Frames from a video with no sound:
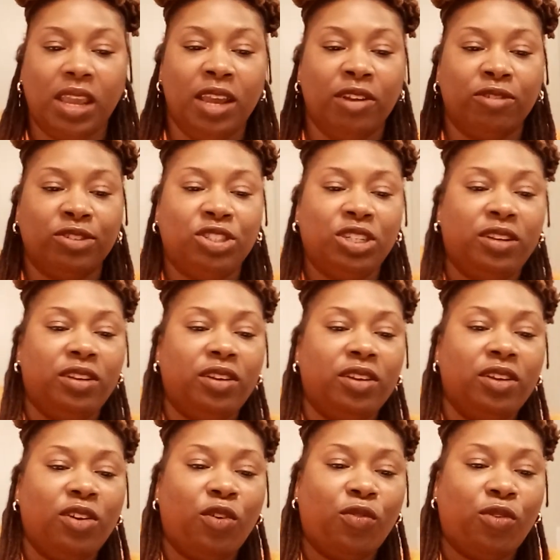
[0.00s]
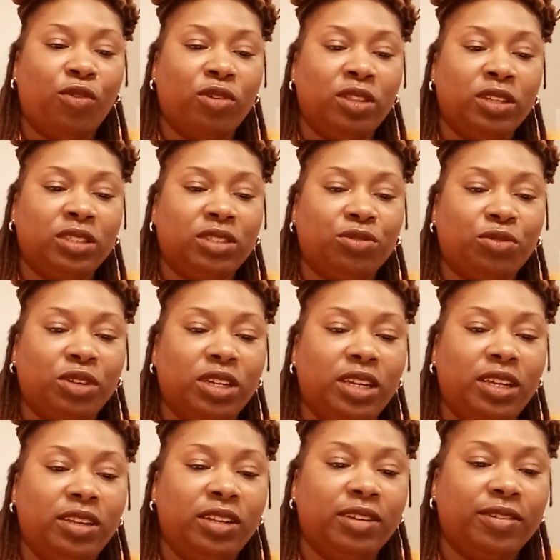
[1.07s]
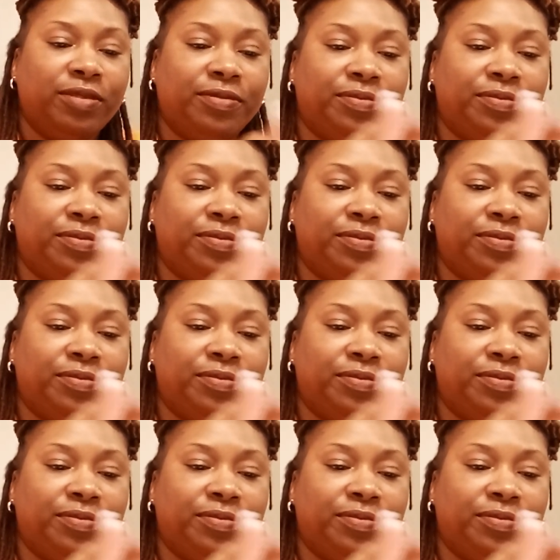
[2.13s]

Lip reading: energy for this read.